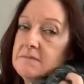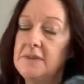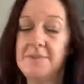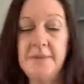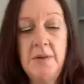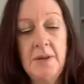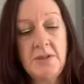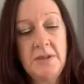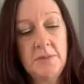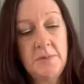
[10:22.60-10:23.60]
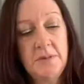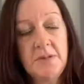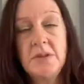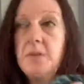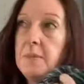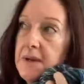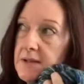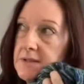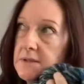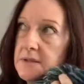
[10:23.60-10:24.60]
No, actually, this one isn't too
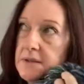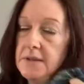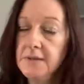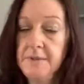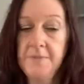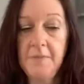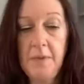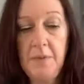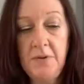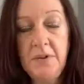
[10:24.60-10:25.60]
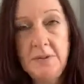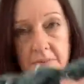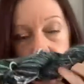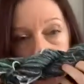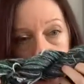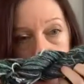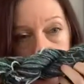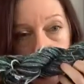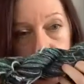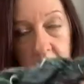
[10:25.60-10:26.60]
bad. But there is
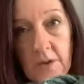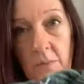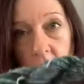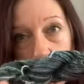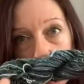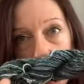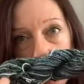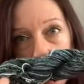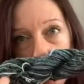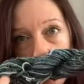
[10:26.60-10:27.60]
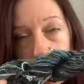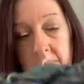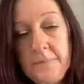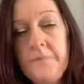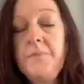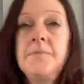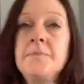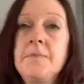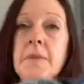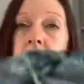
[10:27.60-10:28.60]
very wool smell.
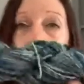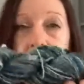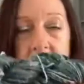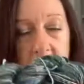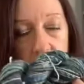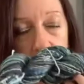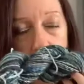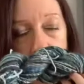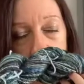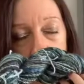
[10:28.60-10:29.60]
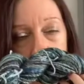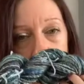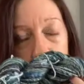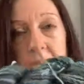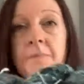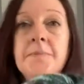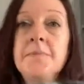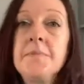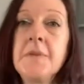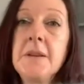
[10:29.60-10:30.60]
I love the smell of wool.
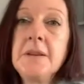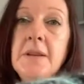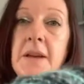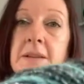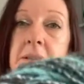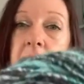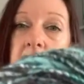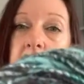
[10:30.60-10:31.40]
So that's that.